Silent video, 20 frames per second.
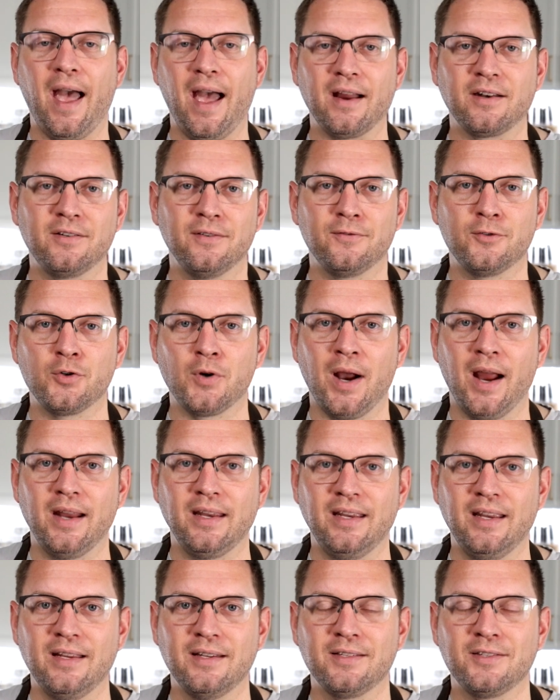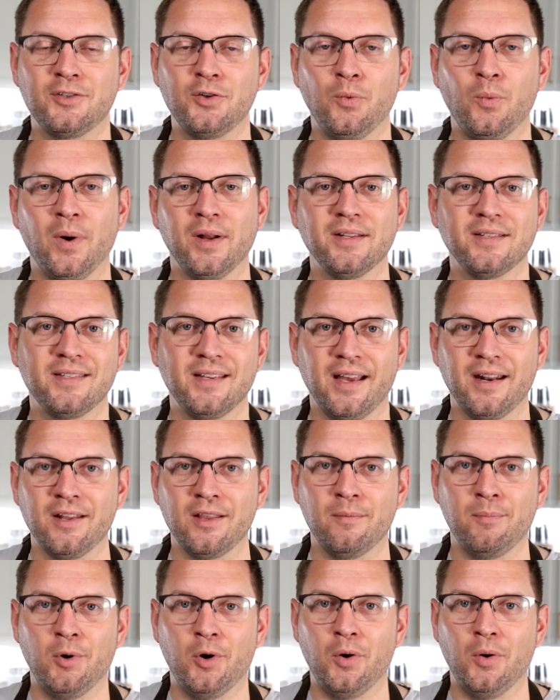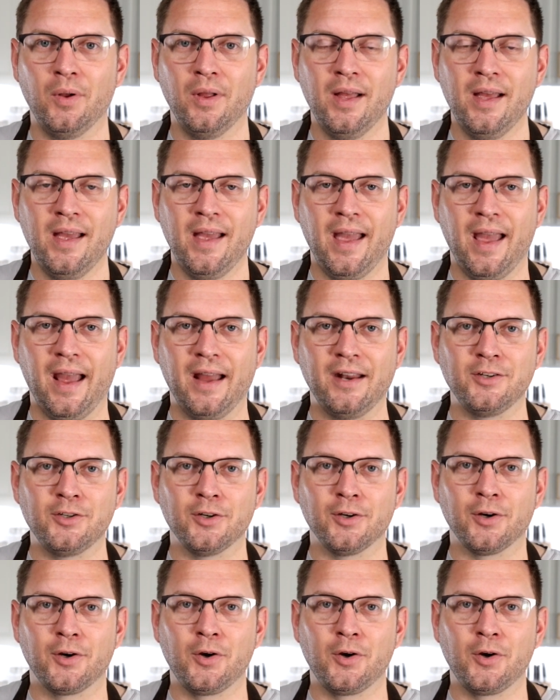active dry yeast to one side of the bowl and your